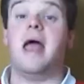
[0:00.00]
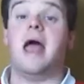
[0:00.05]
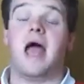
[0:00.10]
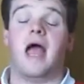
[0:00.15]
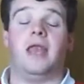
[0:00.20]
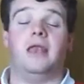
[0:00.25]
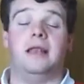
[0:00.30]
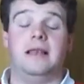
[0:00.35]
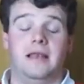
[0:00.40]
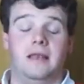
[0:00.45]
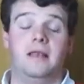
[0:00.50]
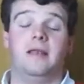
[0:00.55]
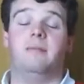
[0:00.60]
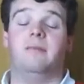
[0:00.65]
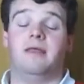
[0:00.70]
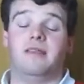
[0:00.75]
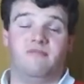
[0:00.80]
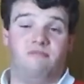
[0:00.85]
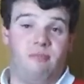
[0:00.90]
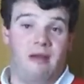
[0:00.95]
and a little
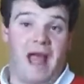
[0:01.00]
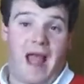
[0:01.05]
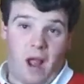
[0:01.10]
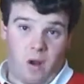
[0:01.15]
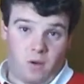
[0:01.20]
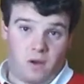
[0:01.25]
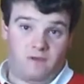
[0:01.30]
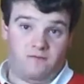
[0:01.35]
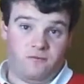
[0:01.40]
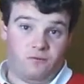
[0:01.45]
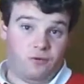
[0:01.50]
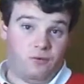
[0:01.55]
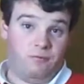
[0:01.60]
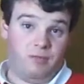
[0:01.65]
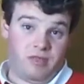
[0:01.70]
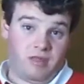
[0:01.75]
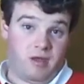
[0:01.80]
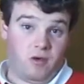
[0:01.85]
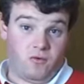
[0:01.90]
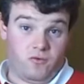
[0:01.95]
bit of power for
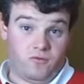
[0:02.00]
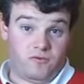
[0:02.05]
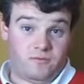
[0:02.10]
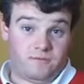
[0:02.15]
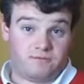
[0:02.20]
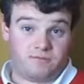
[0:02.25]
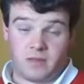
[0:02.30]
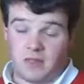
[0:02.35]
himself.